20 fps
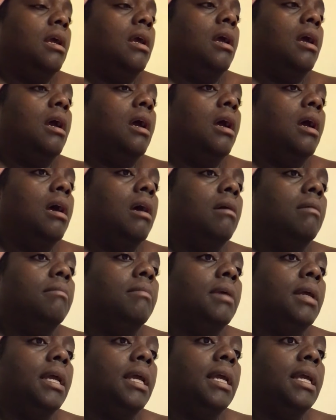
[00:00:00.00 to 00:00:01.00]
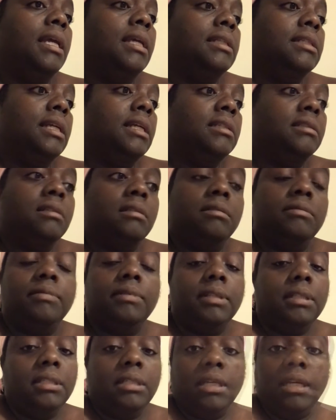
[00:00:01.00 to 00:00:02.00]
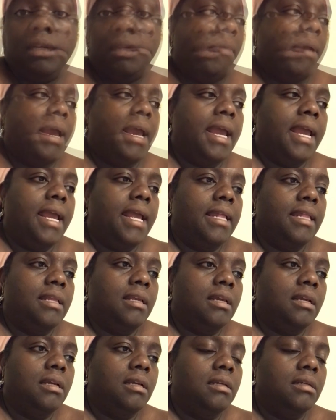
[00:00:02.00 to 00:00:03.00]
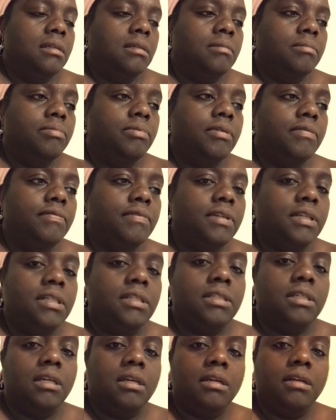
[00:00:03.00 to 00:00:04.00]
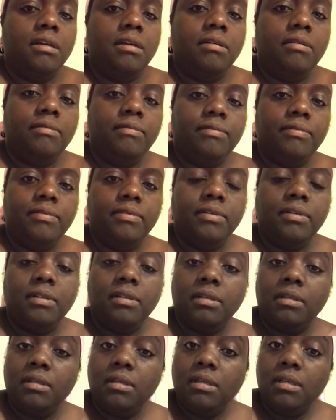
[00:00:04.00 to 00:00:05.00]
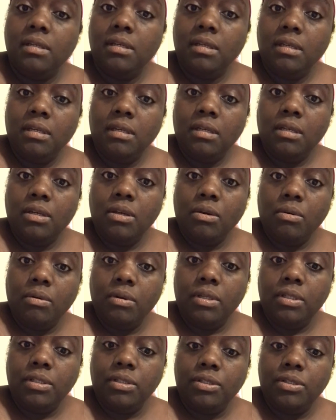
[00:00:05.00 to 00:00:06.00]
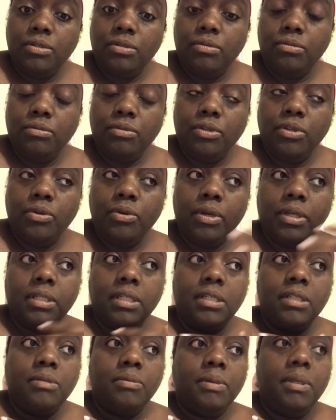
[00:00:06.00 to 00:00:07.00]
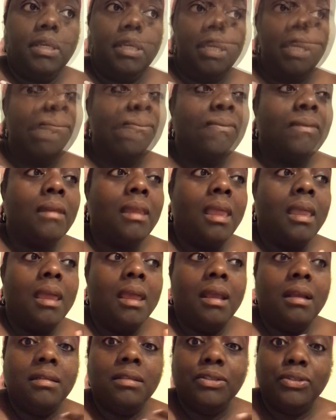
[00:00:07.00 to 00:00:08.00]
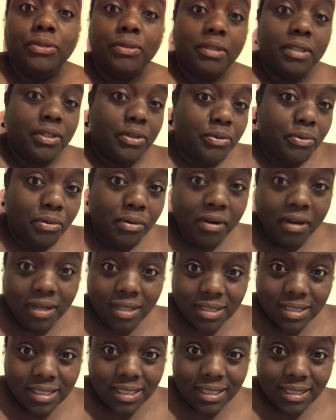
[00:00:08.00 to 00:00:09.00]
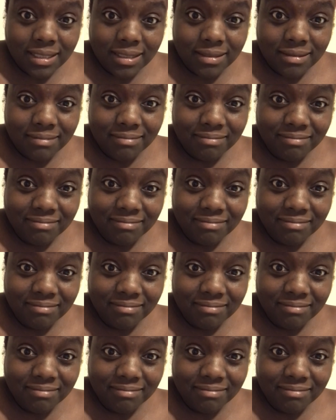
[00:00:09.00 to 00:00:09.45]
And that's just really it. I had the privilege of going to New York this weekend during quarantine,